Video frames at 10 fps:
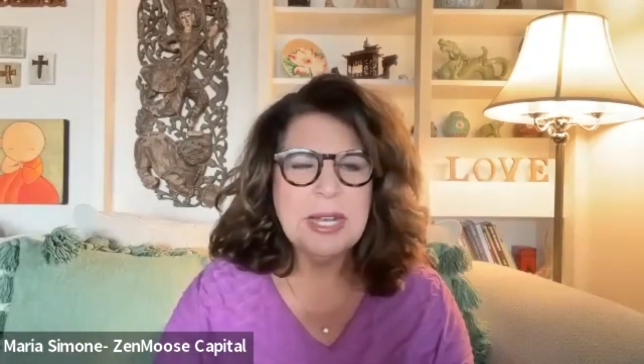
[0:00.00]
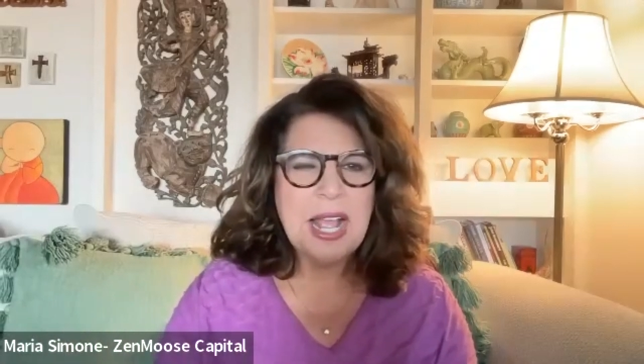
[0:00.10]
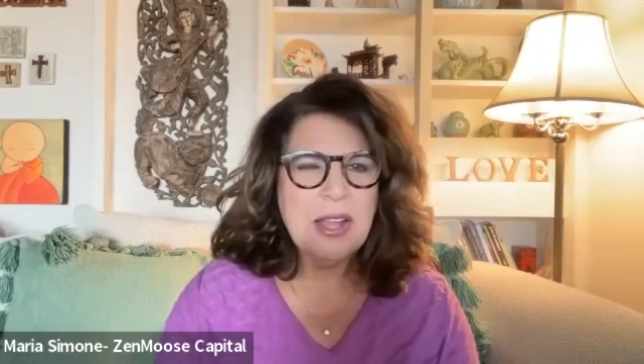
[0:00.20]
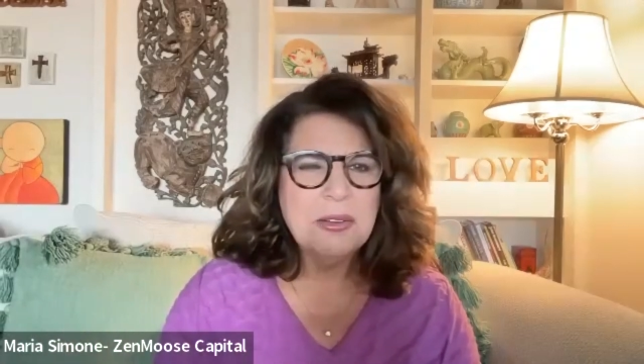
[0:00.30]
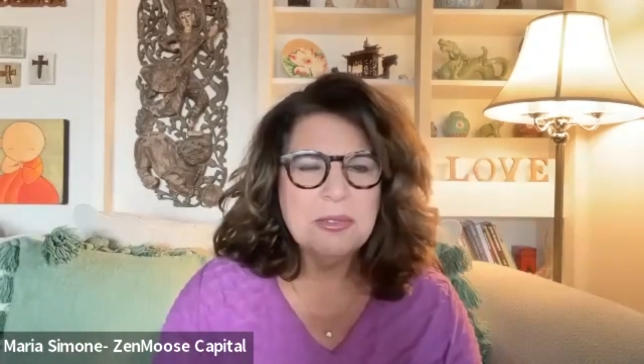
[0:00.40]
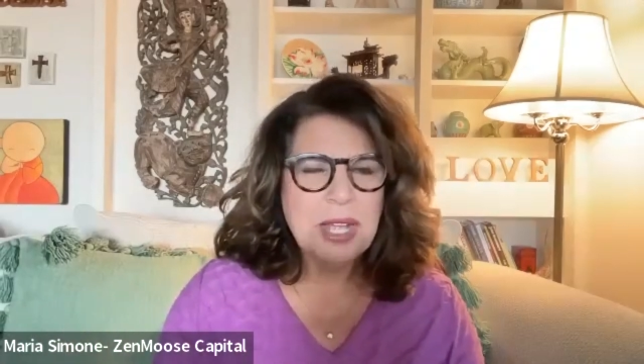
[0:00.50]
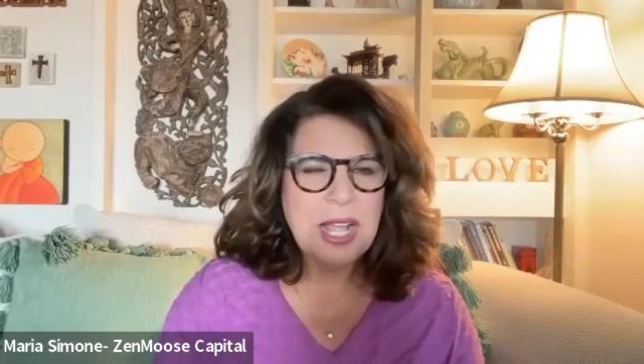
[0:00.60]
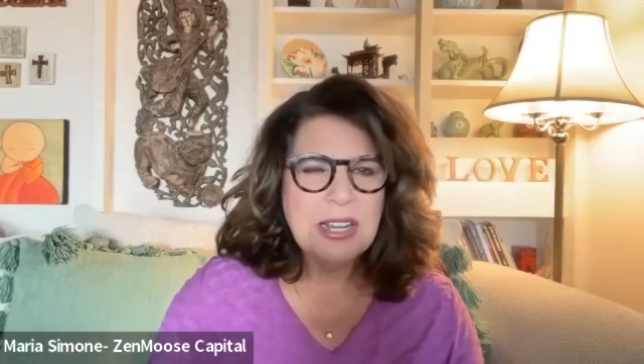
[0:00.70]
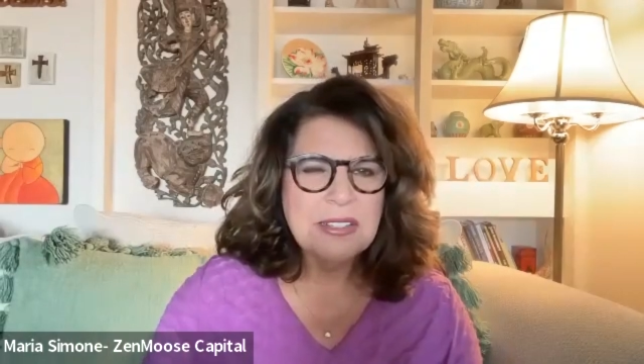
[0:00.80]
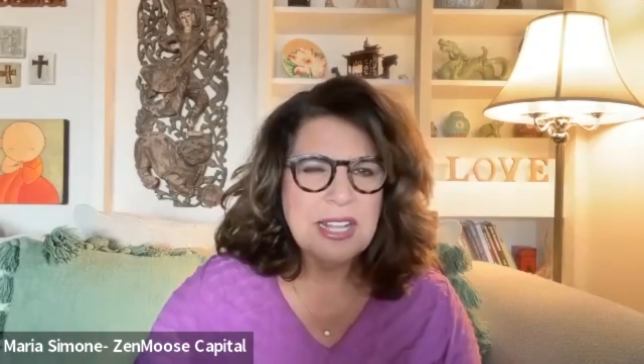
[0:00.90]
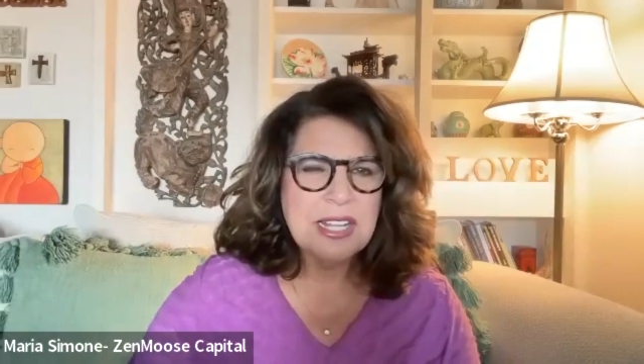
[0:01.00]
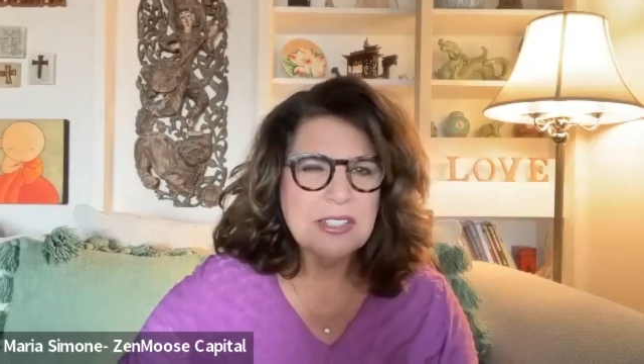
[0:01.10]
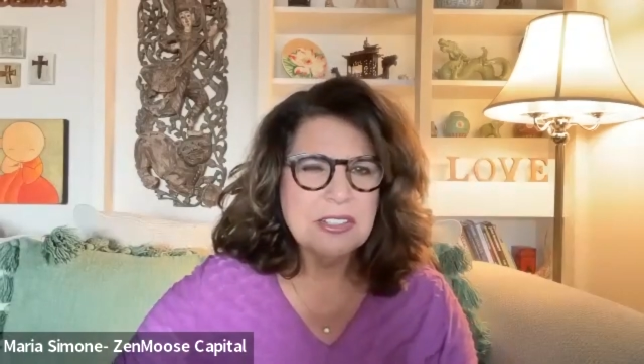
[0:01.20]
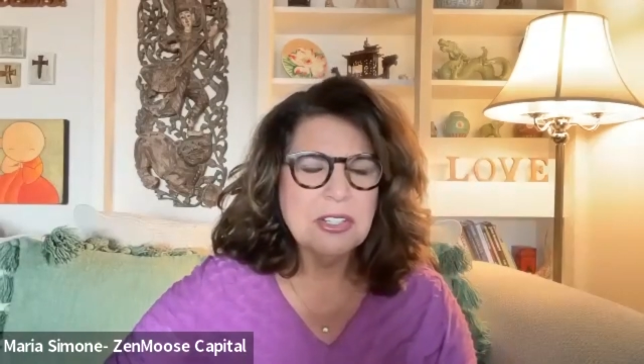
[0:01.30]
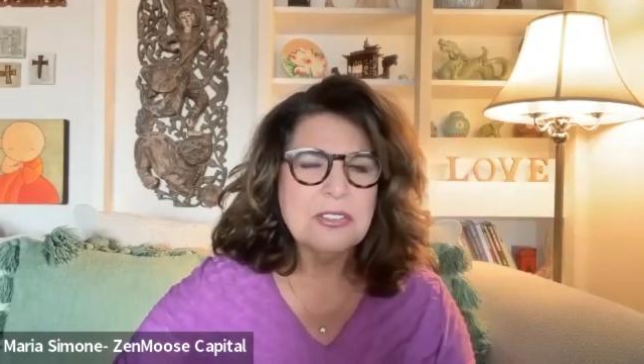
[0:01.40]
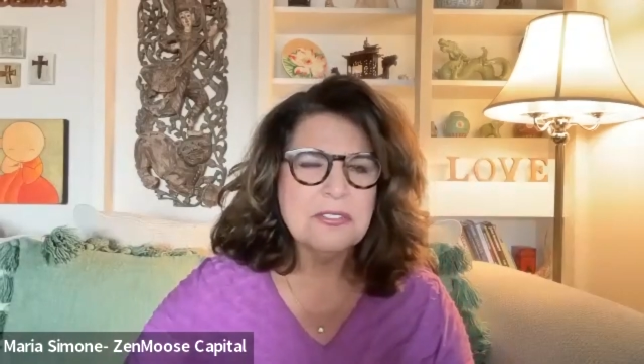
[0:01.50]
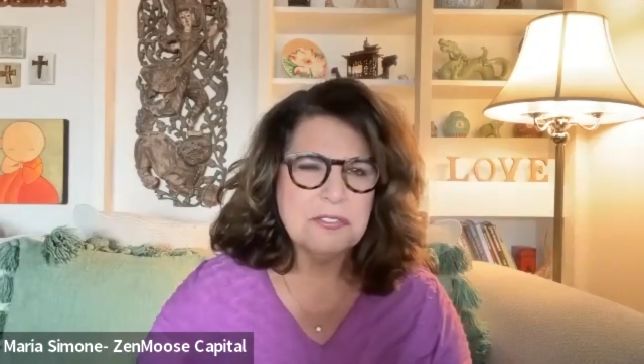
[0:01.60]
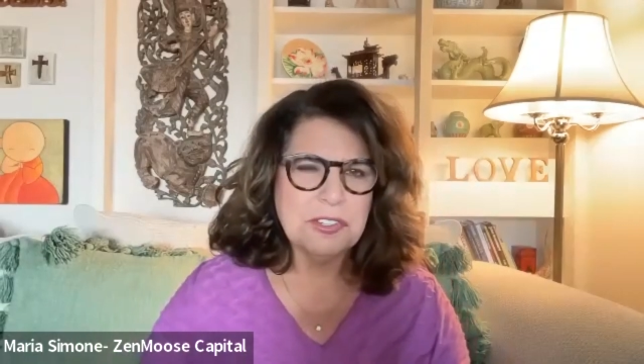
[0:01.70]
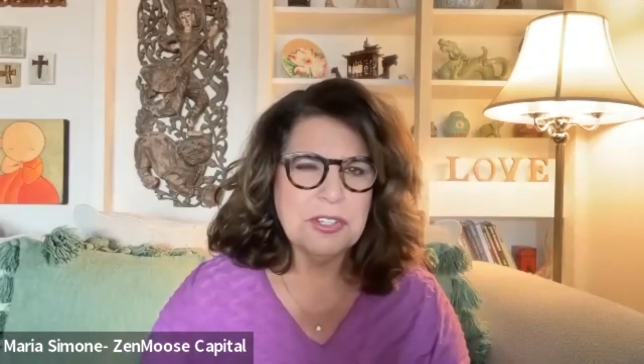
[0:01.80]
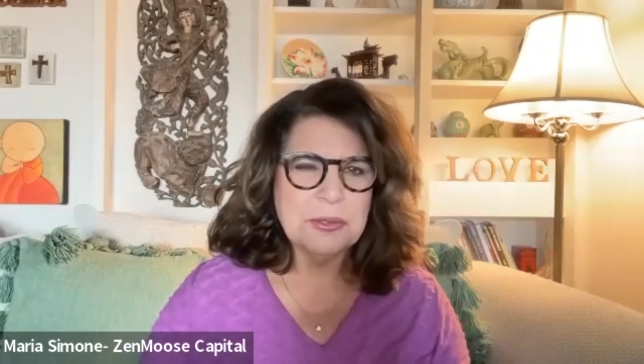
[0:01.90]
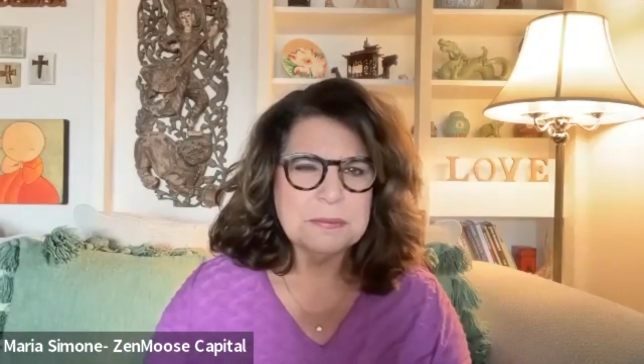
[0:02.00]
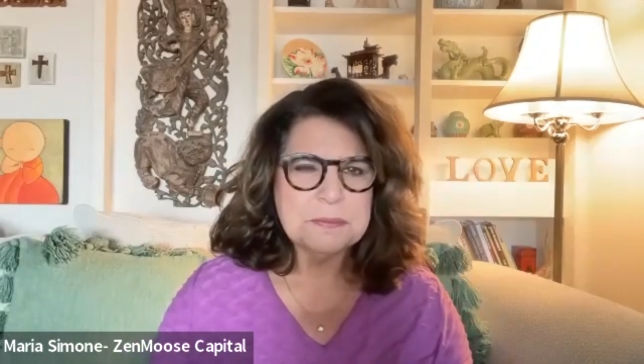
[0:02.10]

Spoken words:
I mean, how did that look for you?